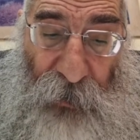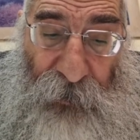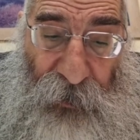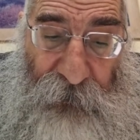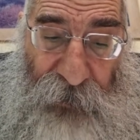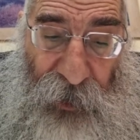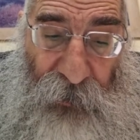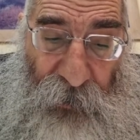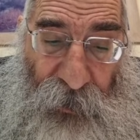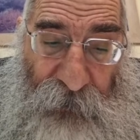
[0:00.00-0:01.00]
mit the
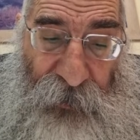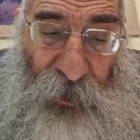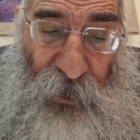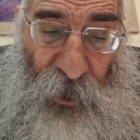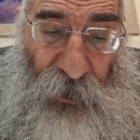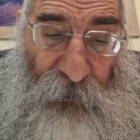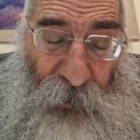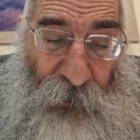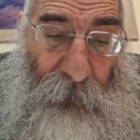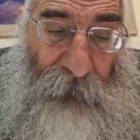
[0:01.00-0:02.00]
Perish b'shalom
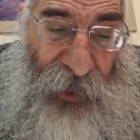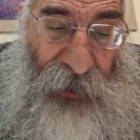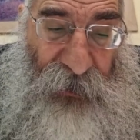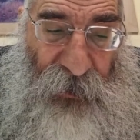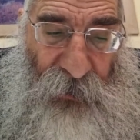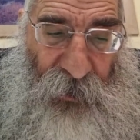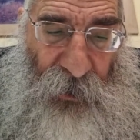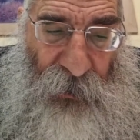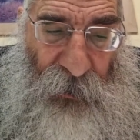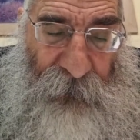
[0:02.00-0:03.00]
hu base
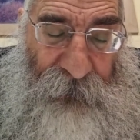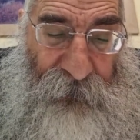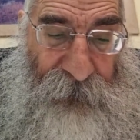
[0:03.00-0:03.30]
shalom.